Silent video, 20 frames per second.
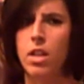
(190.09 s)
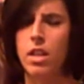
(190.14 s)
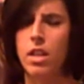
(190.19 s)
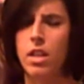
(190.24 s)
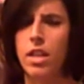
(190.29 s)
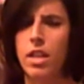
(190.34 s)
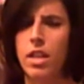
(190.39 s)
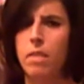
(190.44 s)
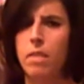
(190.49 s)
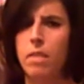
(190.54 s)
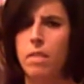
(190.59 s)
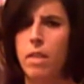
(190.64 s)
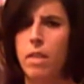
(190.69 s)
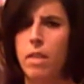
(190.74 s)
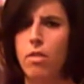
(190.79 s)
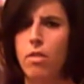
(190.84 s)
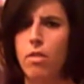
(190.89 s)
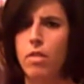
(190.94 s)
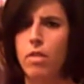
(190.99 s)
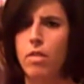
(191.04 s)
client's
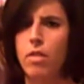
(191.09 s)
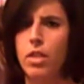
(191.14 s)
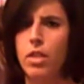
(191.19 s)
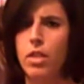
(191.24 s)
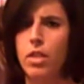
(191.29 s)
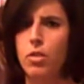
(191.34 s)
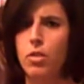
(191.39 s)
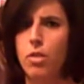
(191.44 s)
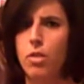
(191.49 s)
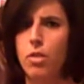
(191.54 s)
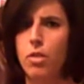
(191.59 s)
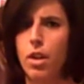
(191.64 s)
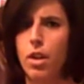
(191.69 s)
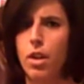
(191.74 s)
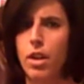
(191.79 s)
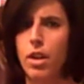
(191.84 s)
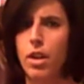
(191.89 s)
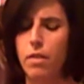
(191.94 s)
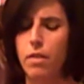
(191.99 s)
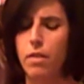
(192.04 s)
medical issues
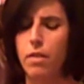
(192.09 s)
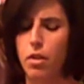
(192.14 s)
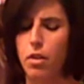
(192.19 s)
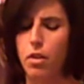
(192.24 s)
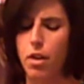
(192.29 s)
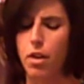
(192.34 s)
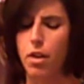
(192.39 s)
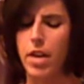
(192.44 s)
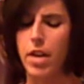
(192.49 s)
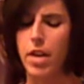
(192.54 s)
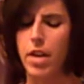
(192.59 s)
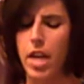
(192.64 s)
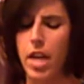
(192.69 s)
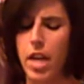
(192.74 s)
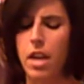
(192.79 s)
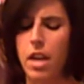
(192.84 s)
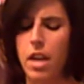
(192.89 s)
are, if there are any.